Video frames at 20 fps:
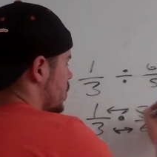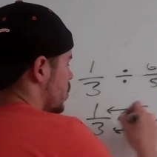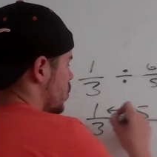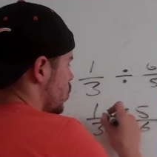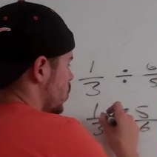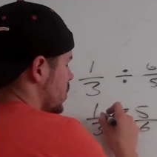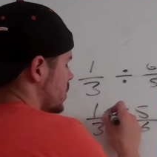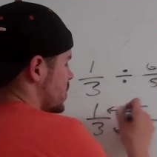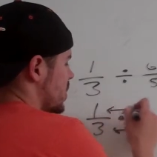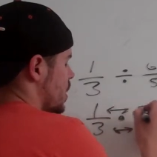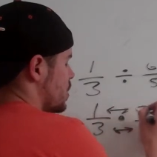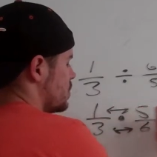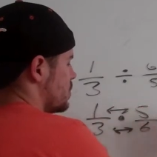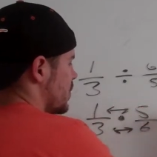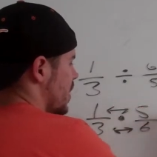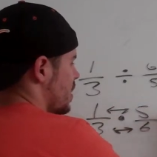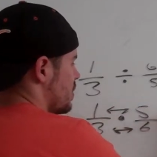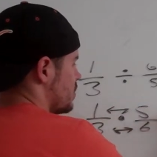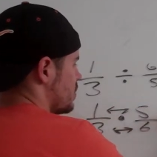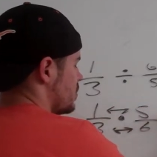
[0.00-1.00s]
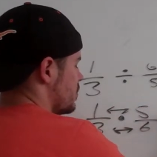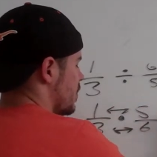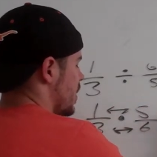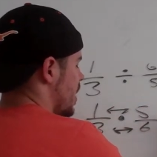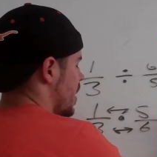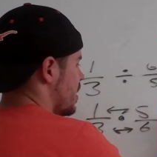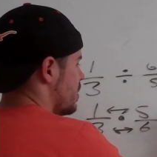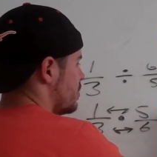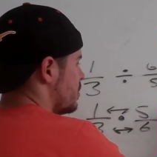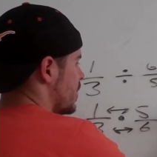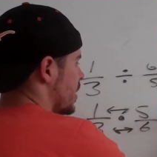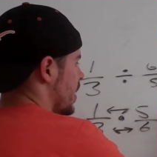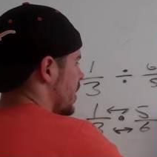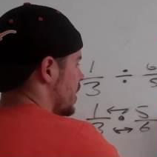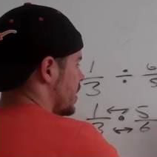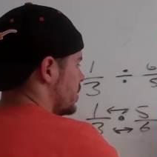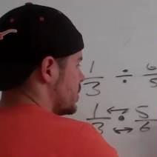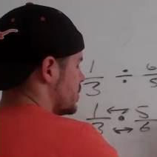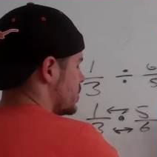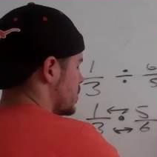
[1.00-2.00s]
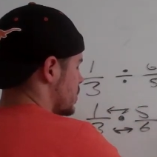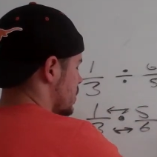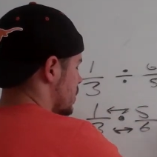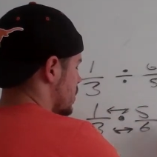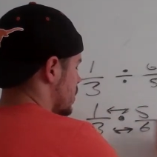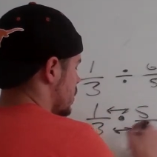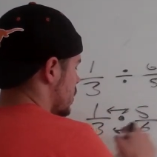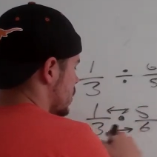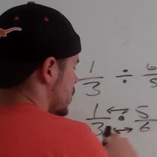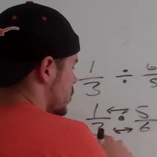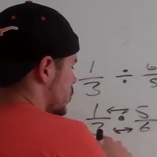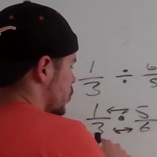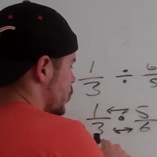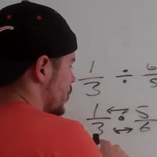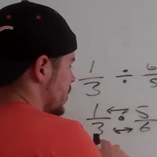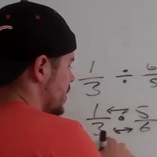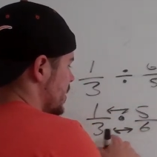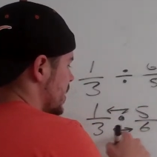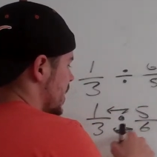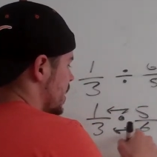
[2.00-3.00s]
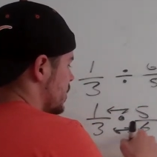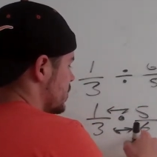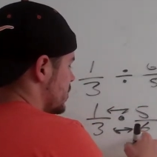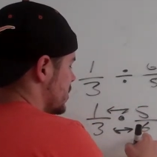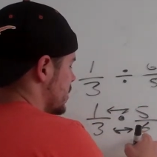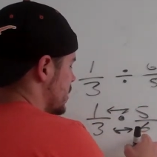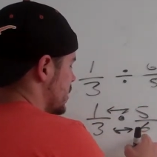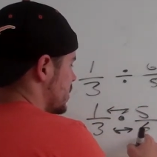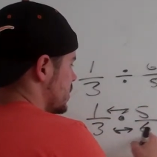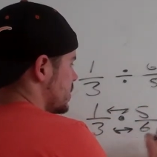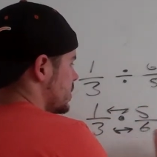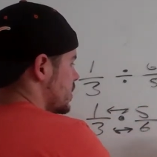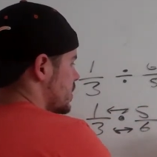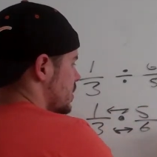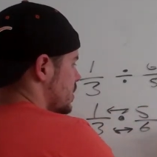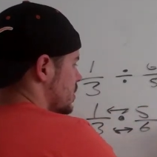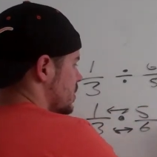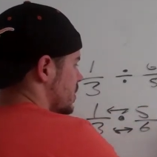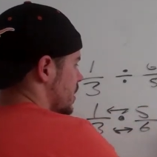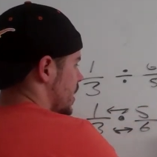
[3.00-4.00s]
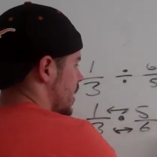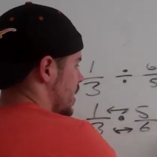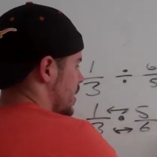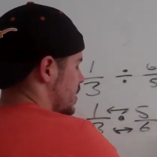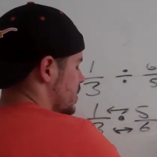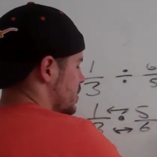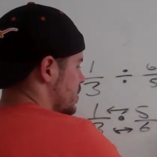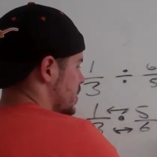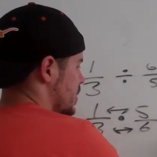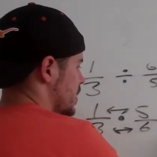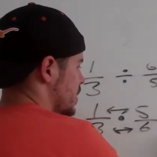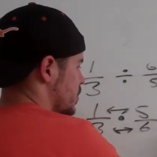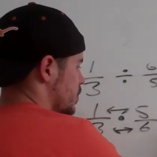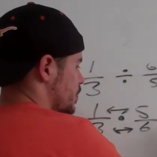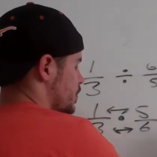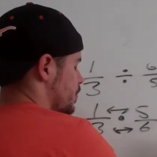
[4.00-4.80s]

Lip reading: 1 times 5 is 5, and 3 times 6 is 18.